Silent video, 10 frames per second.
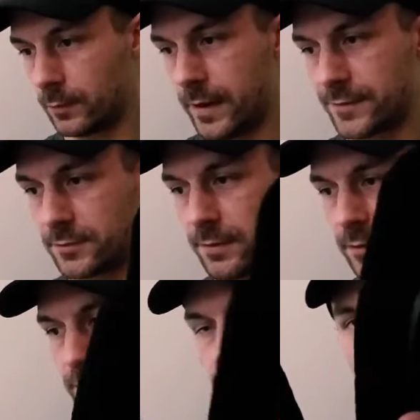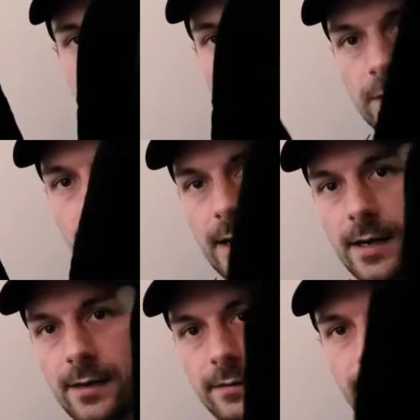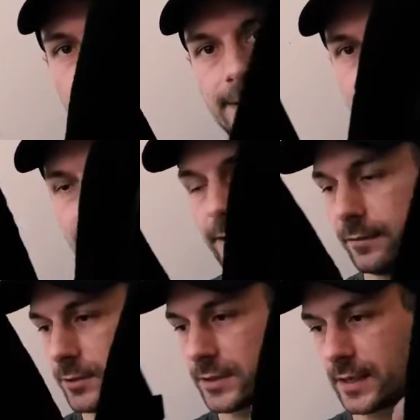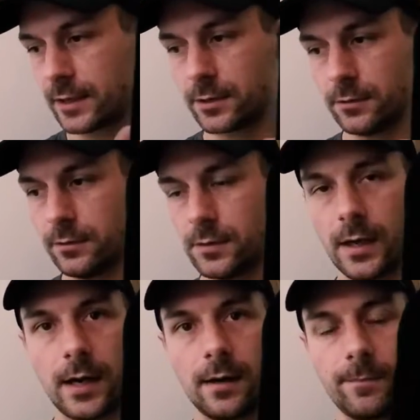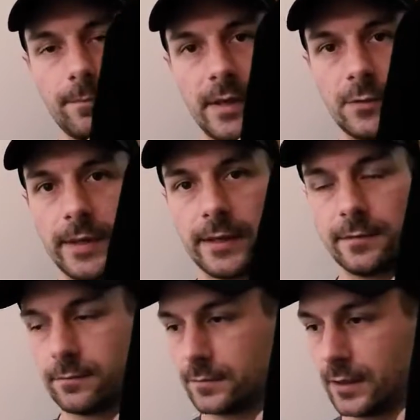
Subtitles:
we have swivel headsets here, which is kind of cool. Means we can